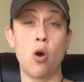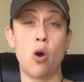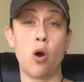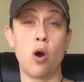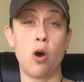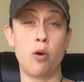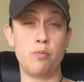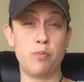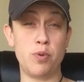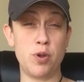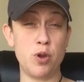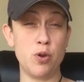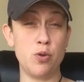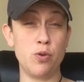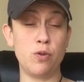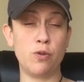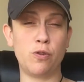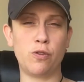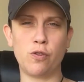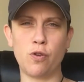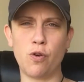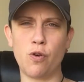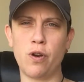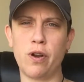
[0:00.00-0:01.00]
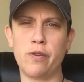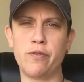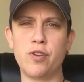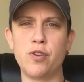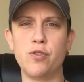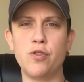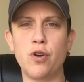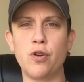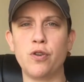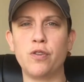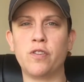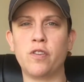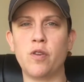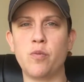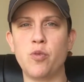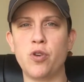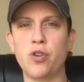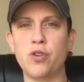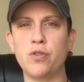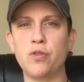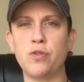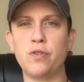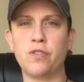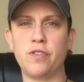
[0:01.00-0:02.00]
abuse, or if you know
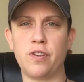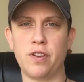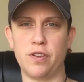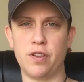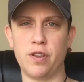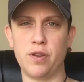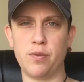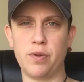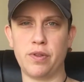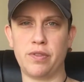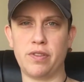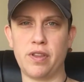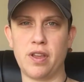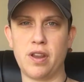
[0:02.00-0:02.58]
someone who's dealing with